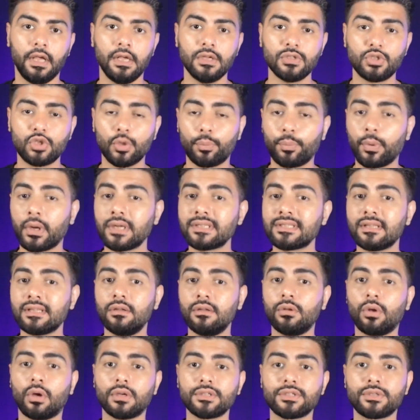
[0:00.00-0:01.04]
so personal
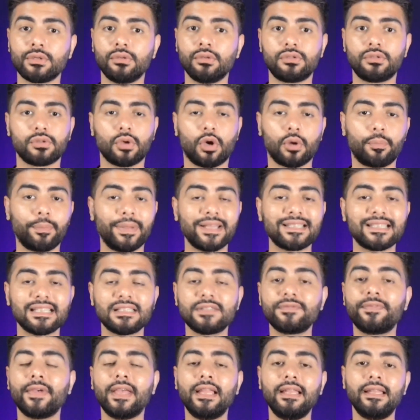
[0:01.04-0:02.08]
lawsuits or business
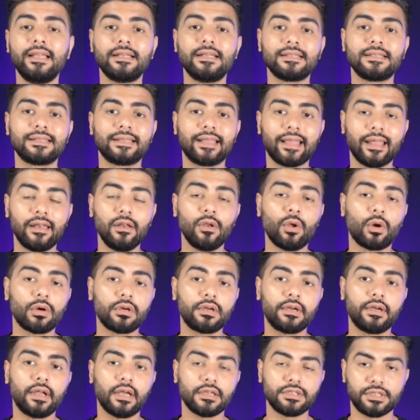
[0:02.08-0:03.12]
failures
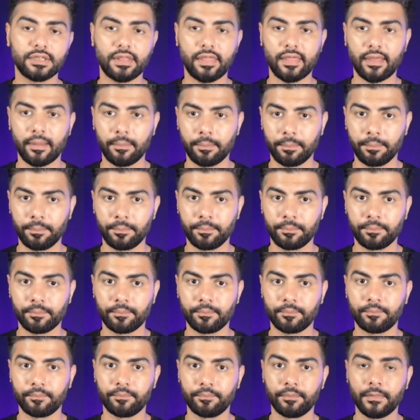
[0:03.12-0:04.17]
cannot touch them,
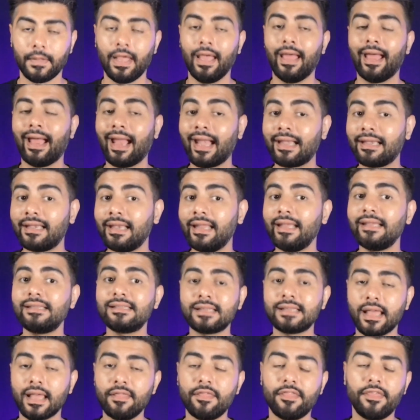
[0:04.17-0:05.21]
at least
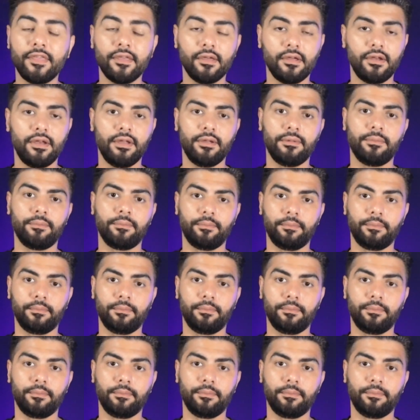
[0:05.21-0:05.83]
in theory.